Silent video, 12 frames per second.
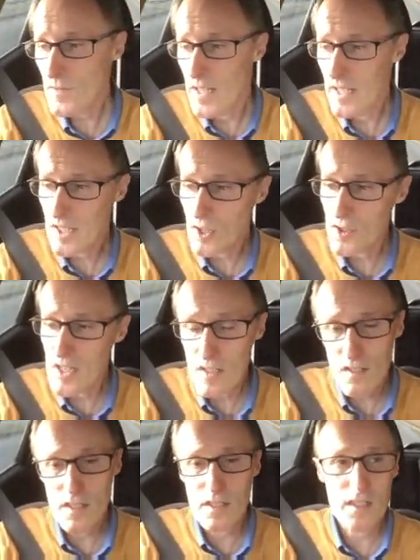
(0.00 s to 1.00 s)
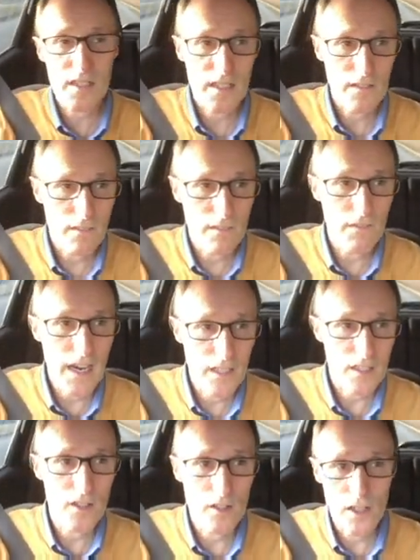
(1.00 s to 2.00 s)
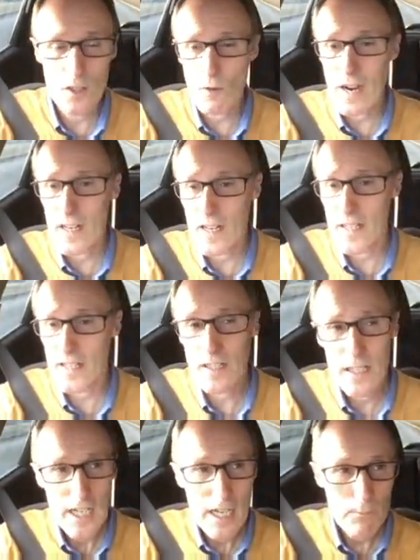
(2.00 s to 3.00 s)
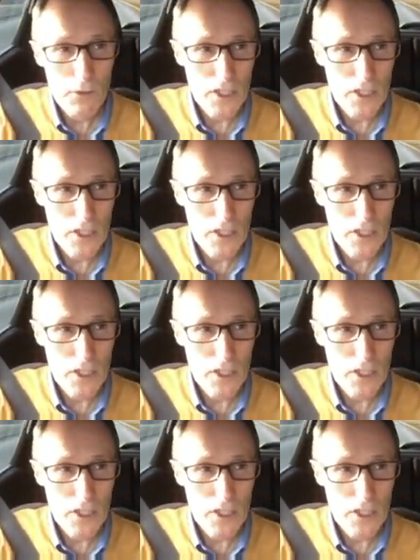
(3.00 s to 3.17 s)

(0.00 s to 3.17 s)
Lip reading: and you can see there's a van on the right lane, but